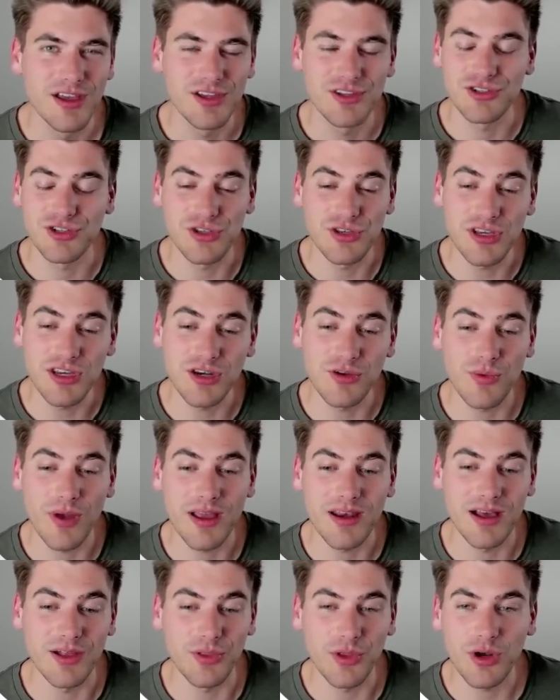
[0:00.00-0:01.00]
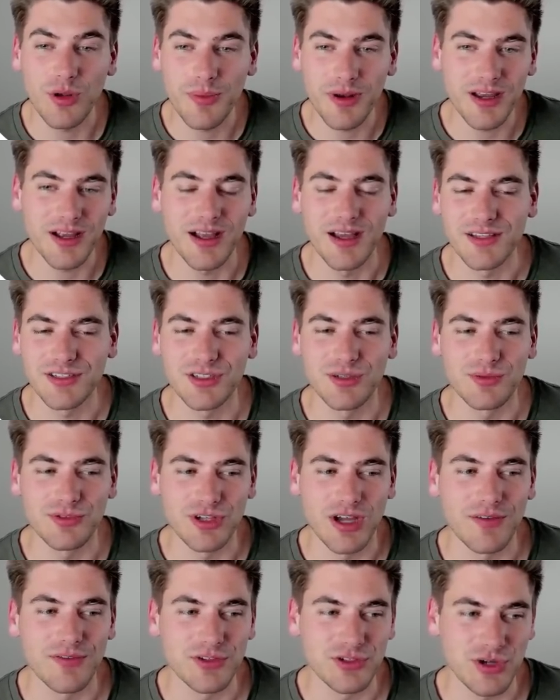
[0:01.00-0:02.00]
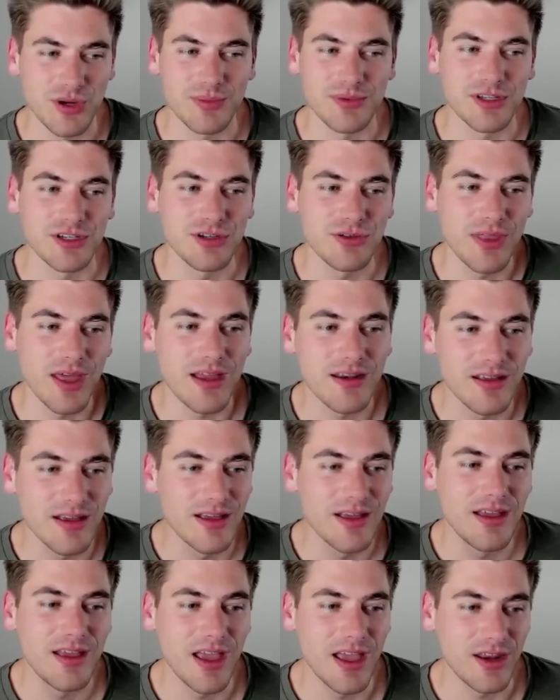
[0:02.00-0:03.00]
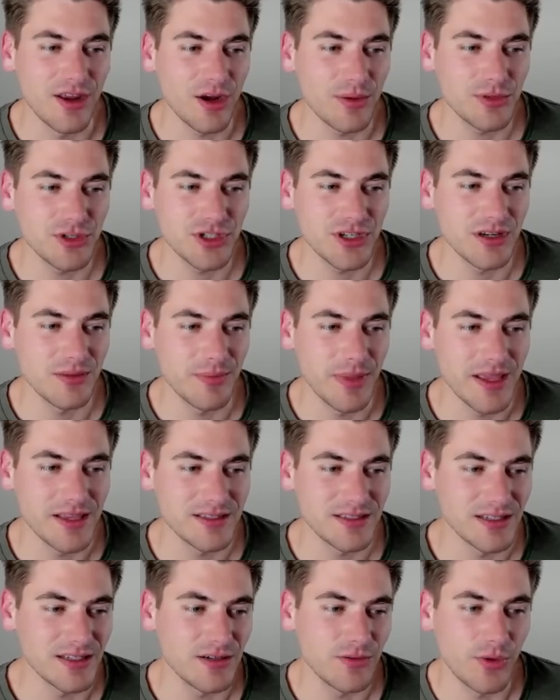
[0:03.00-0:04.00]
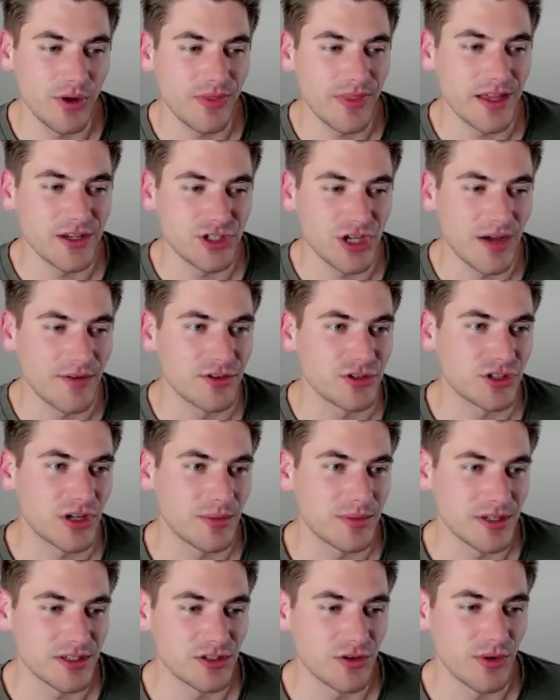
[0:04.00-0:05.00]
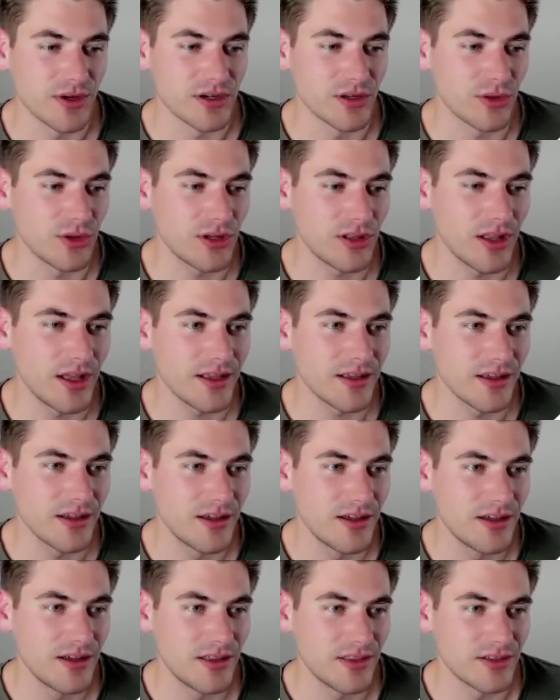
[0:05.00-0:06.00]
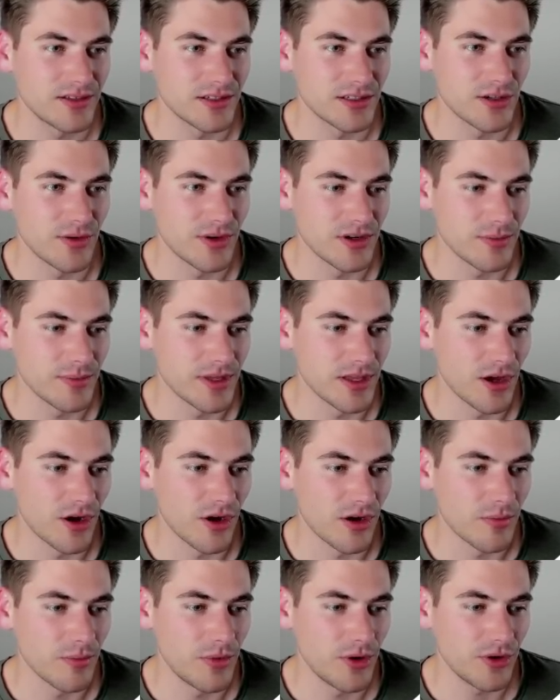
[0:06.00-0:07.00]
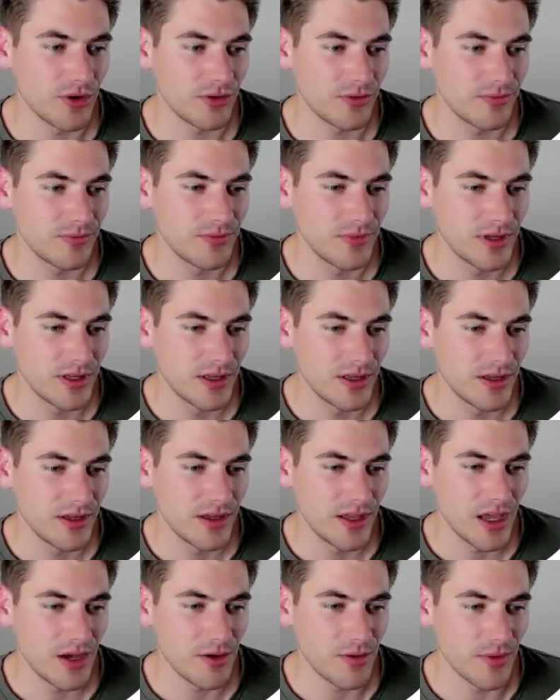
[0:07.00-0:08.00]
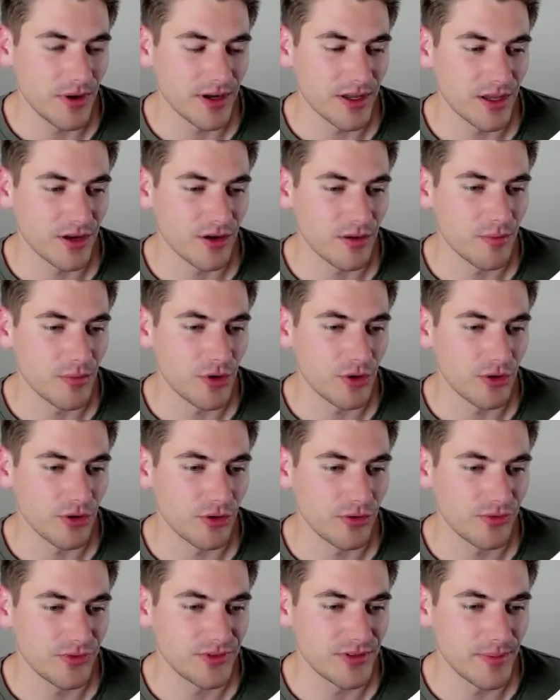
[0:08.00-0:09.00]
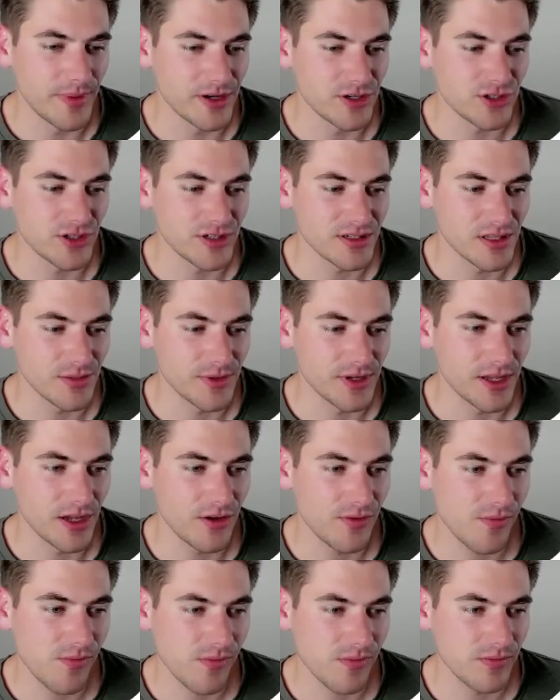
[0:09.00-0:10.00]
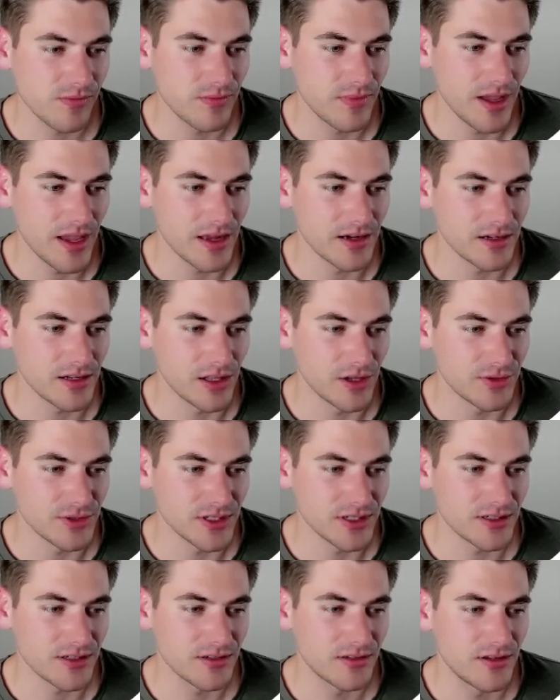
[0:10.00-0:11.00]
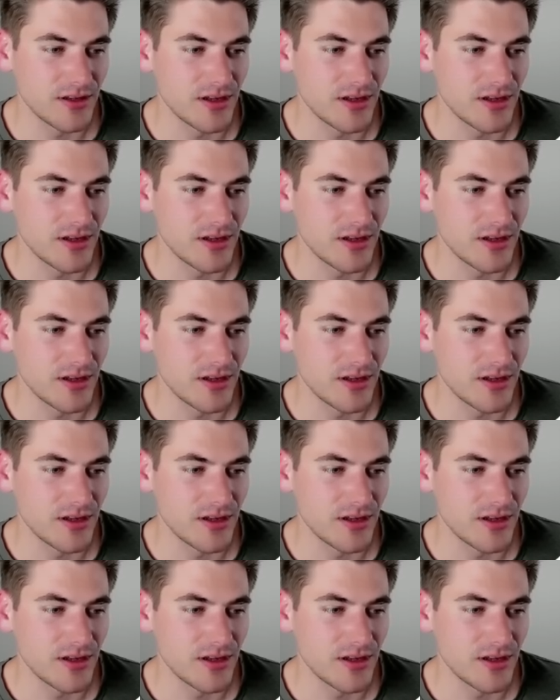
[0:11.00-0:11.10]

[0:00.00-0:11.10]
So you need to write a little bit of custom JavaScript to do that. And here I'm just gonna paste in what that JavaScript is going to look like. This is going to be our modal. We want to get our modal dimensions. There we go. And close it.